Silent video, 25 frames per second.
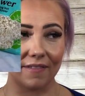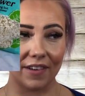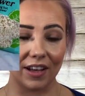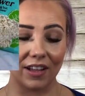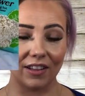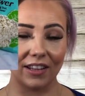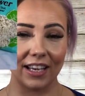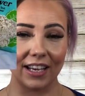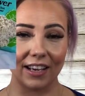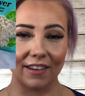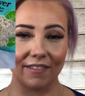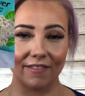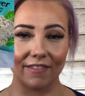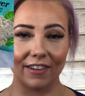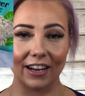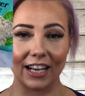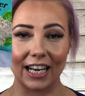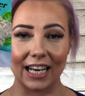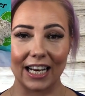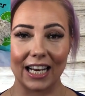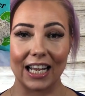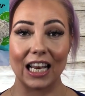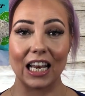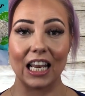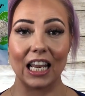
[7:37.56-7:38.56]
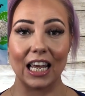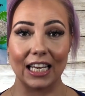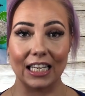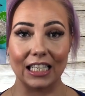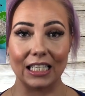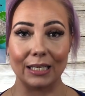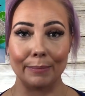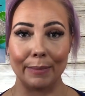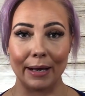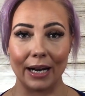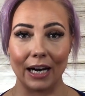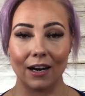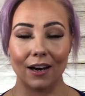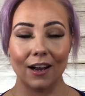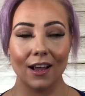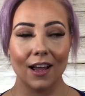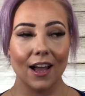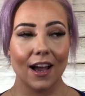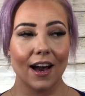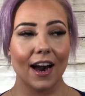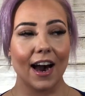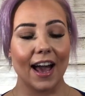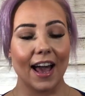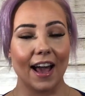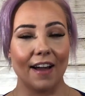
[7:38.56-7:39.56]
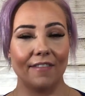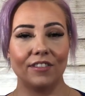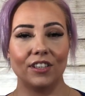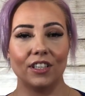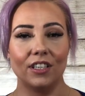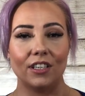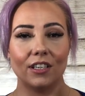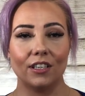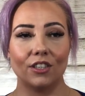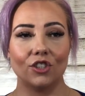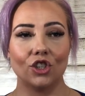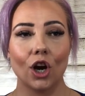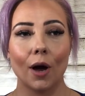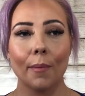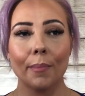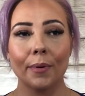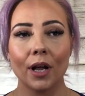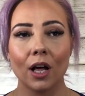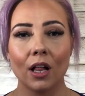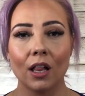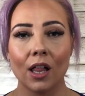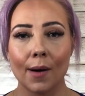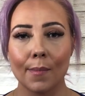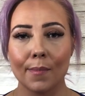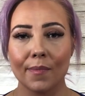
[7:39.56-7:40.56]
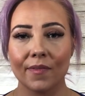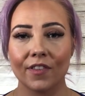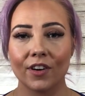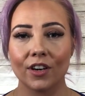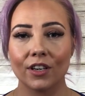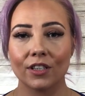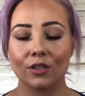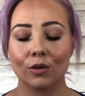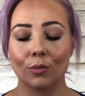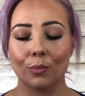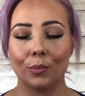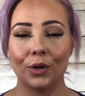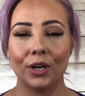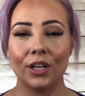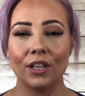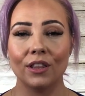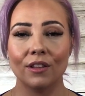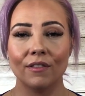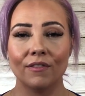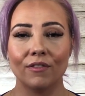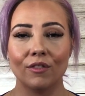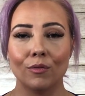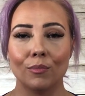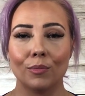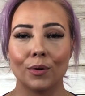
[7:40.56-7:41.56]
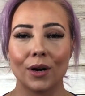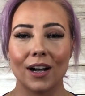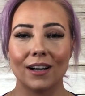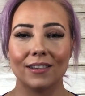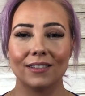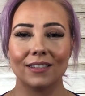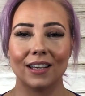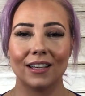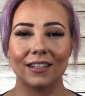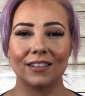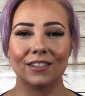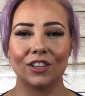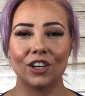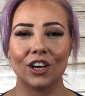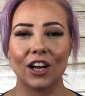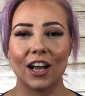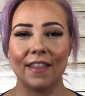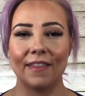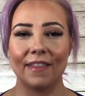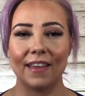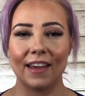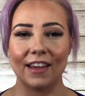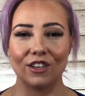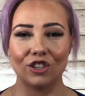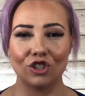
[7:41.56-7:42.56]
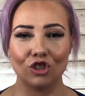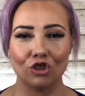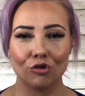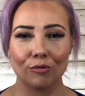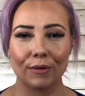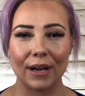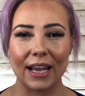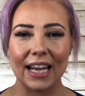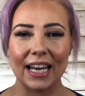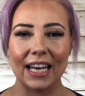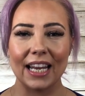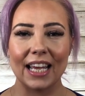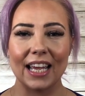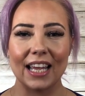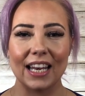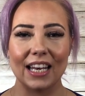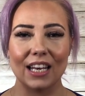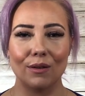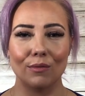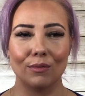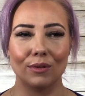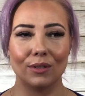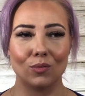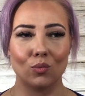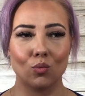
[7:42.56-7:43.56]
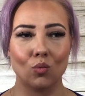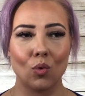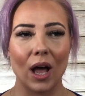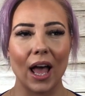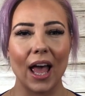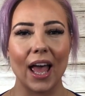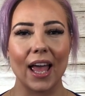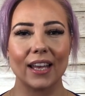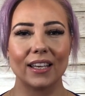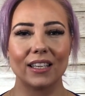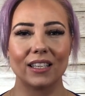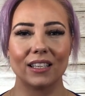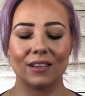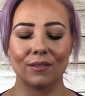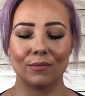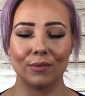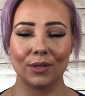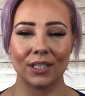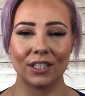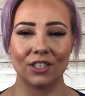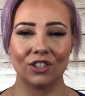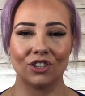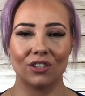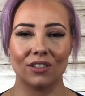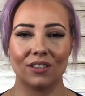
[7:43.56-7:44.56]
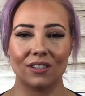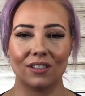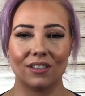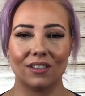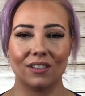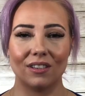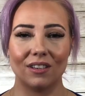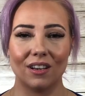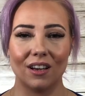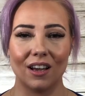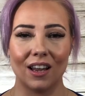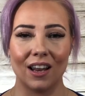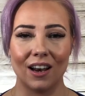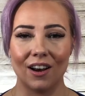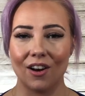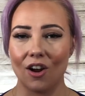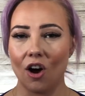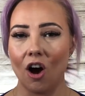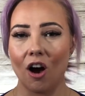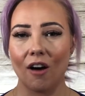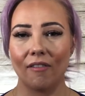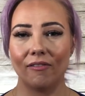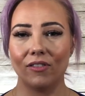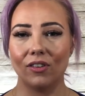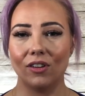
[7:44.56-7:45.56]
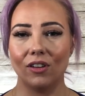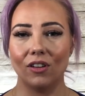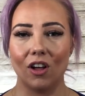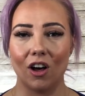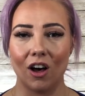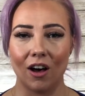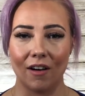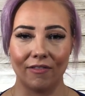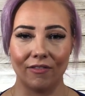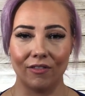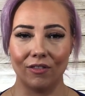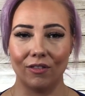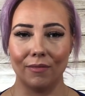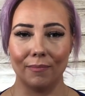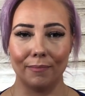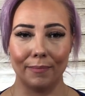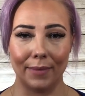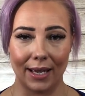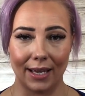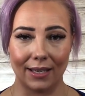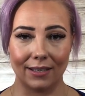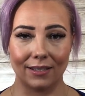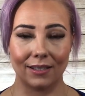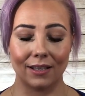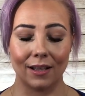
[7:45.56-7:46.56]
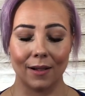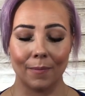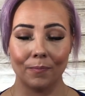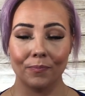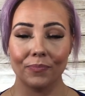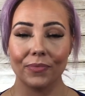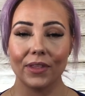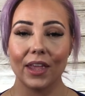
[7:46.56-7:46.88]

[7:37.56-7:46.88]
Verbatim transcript: it felt like a friggin' nightmare. I have to chop it all up first or put it in the food processor and then drain it, and it was wet, and it was just an awful, awful mess.